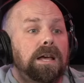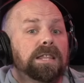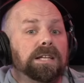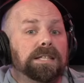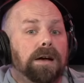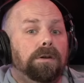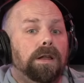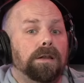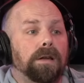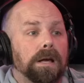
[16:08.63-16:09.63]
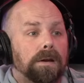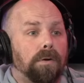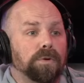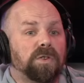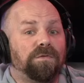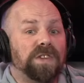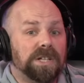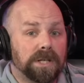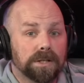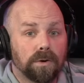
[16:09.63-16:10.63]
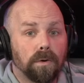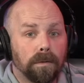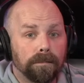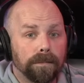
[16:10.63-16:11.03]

I think, is now in almost a finishing school